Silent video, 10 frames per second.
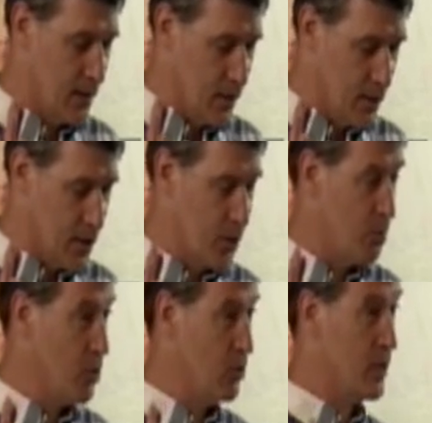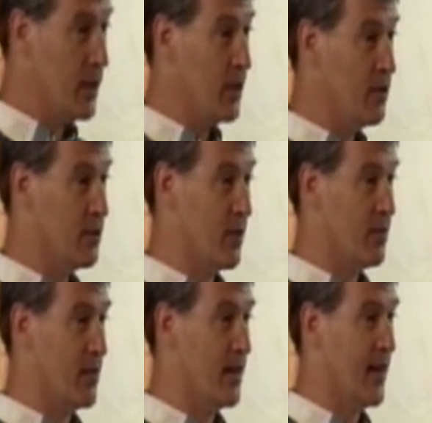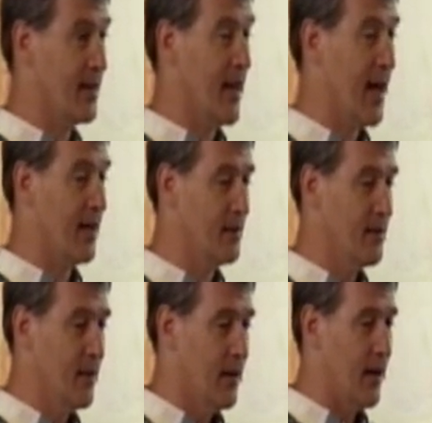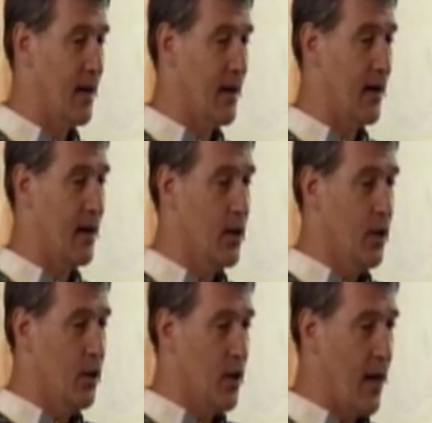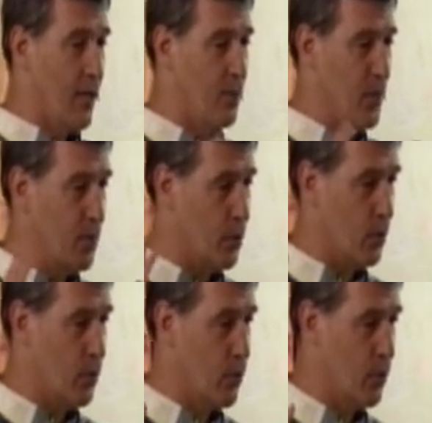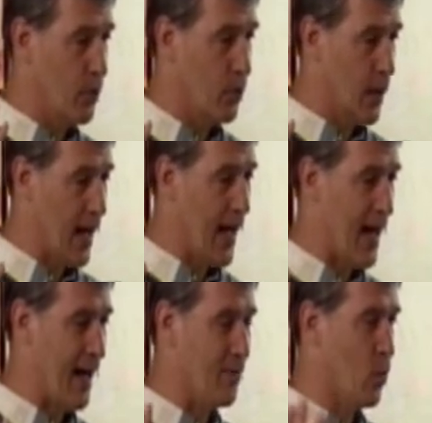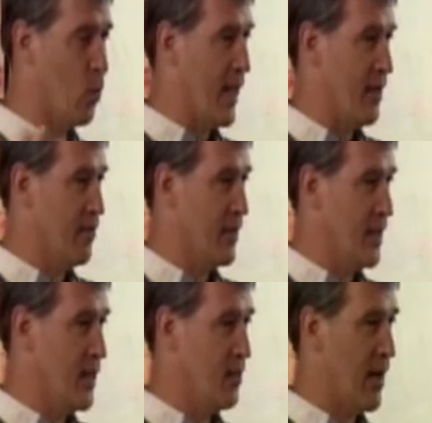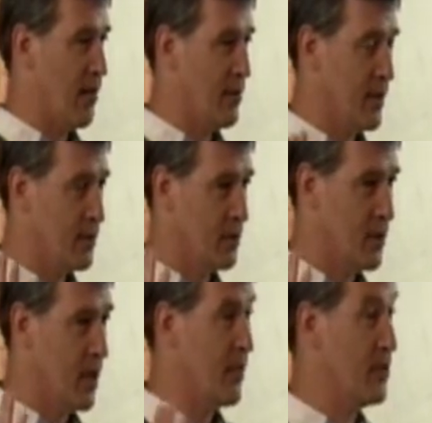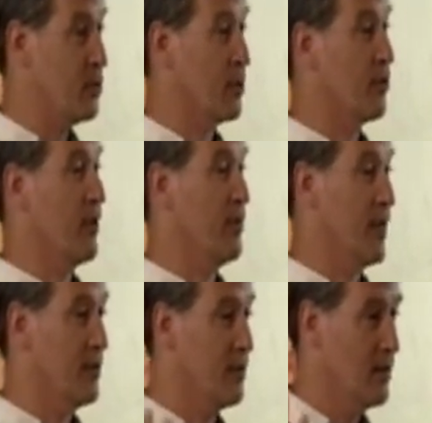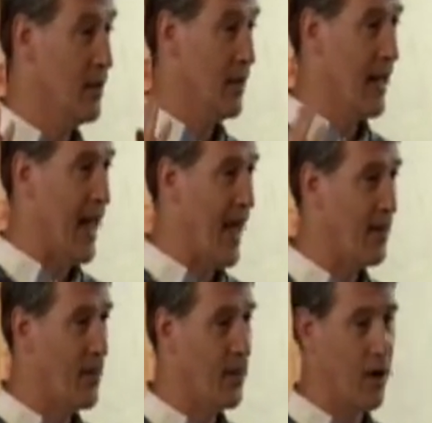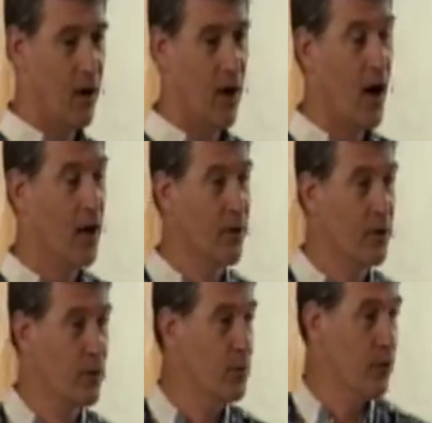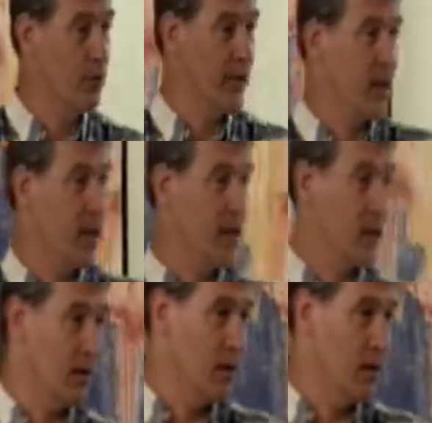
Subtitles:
community or something like that, people have a way of thinking about things and coming to agreement. And then there are other groups over here